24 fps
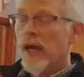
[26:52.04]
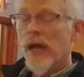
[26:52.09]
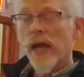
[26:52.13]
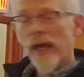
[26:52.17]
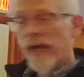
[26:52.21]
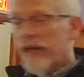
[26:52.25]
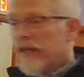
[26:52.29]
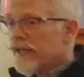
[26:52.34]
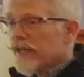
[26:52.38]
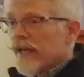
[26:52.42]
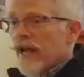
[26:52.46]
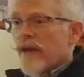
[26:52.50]

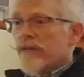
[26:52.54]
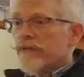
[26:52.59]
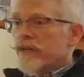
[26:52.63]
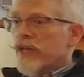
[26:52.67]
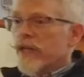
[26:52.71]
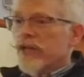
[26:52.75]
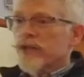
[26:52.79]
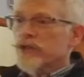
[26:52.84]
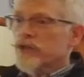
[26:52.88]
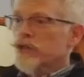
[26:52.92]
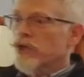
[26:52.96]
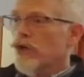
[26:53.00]
He didn't have
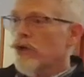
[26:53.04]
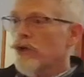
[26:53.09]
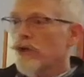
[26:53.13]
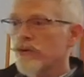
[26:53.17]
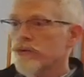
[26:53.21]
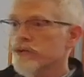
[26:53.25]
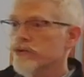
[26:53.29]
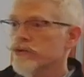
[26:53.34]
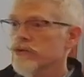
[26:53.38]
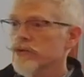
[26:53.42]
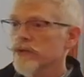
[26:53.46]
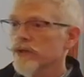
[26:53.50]
any
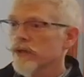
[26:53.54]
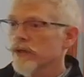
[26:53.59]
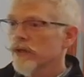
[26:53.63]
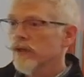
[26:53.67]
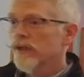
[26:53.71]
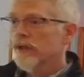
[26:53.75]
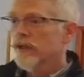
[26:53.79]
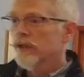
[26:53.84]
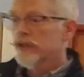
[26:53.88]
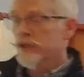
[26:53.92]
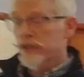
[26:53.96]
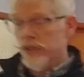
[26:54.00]
excuse.
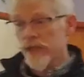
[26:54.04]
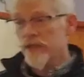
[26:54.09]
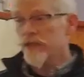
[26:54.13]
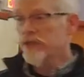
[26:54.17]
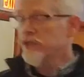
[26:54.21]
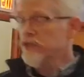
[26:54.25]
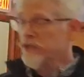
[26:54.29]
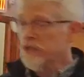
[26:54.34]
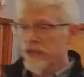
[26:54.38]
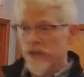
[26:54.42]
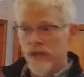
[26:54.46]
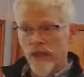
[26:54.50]

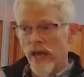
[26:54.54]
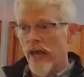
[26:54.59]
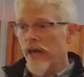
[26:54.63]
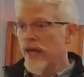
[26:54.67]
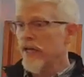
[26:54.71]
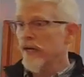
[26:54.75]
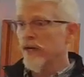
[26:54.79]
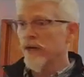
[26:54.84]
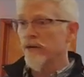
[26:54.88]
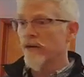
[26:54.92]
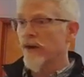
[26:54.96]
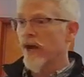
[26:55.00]
She's just
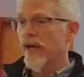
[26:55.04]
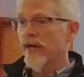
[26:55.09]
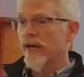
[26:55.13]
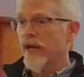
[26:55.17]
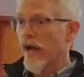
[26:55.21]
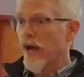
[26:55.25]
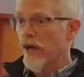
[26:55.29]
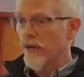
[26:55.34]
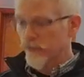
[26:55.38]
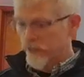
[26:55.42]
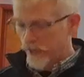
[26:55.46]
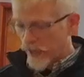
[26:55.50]
laying it right out